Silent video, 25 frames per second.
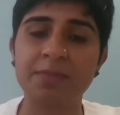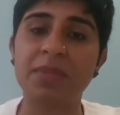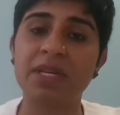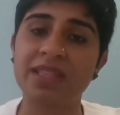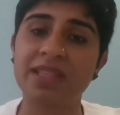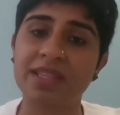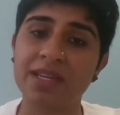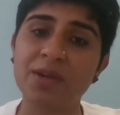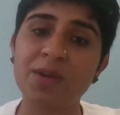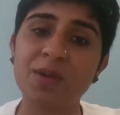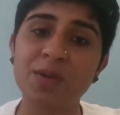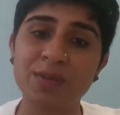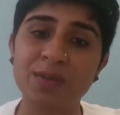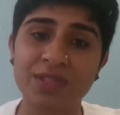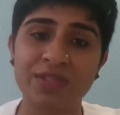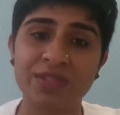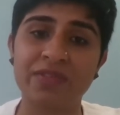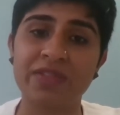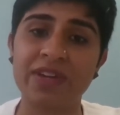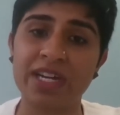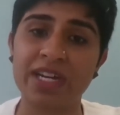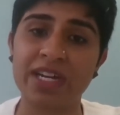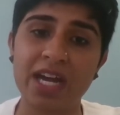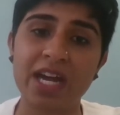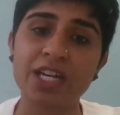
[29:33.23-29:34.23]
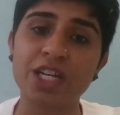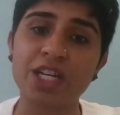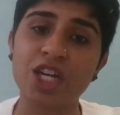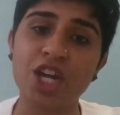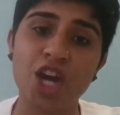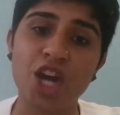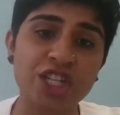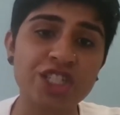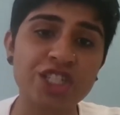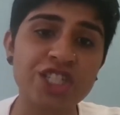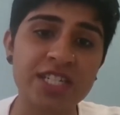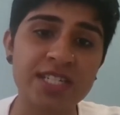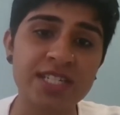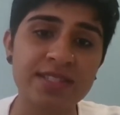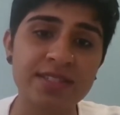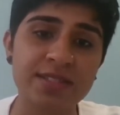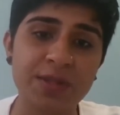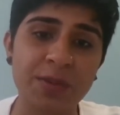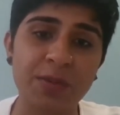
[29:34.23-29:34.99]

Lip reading: but they're also very unconscious.